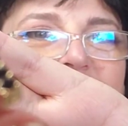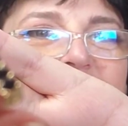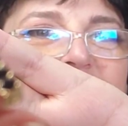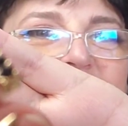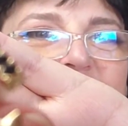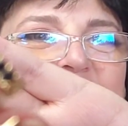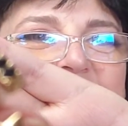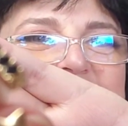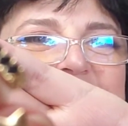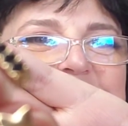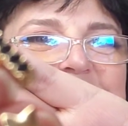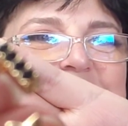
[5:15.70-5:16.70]
Oh, we
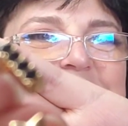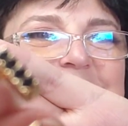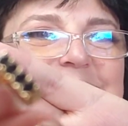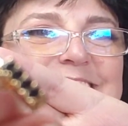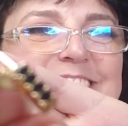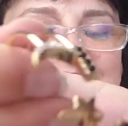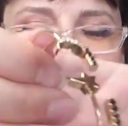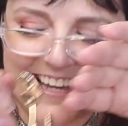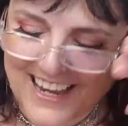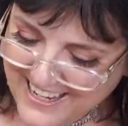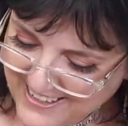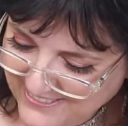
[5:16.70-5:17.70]
still can't do
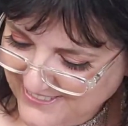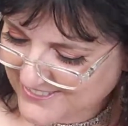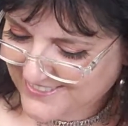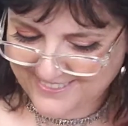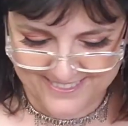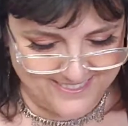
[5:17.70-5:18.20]
it.